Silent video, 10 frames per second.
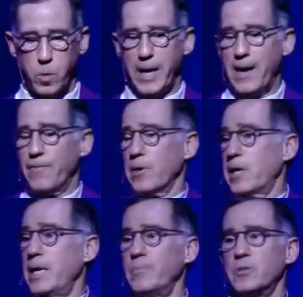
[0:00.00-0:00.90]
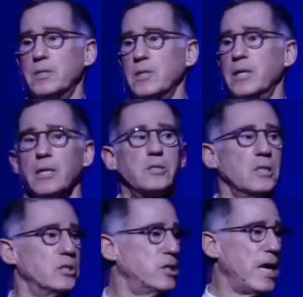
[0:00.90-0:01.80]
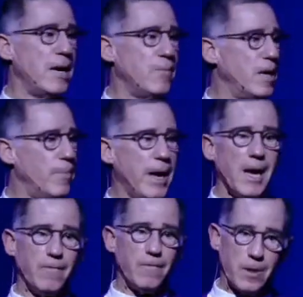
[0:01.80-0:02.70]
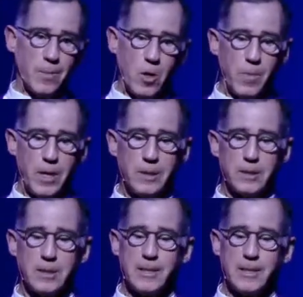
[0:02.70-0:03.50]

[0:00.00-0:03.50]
whatever keeps the guilt and shame at bay for the moment.